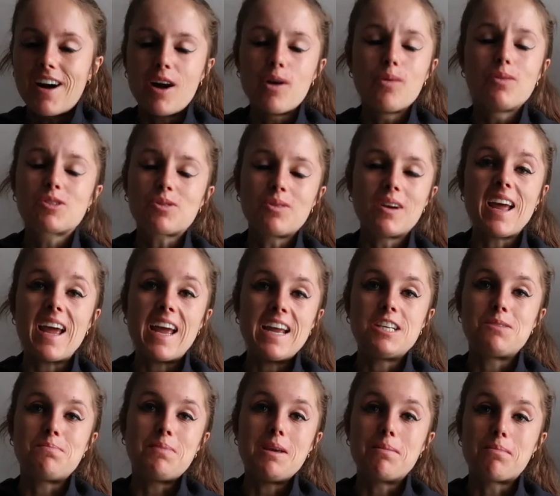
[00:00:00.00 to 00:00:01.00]
I always call it
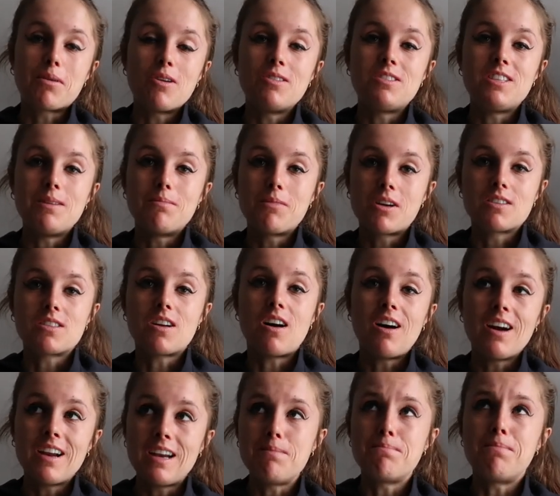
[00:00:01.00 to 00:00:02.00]
HB protein because
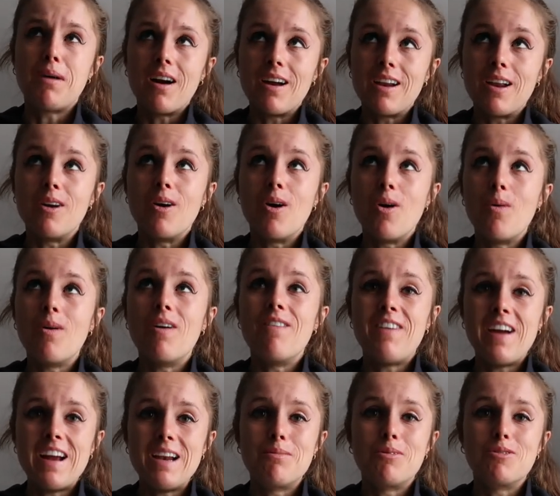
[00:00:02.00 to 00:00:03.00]
highly
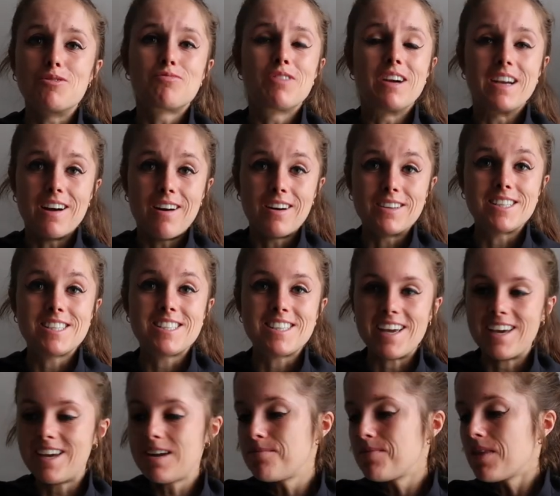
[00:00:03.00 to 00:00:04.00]
bioavailable is really hard to
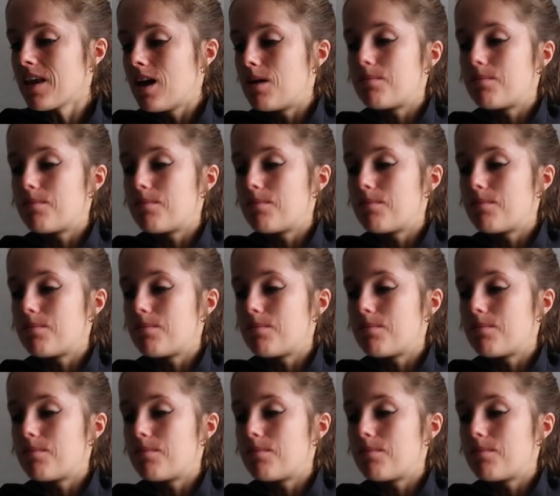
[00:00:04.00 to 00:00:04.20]
say.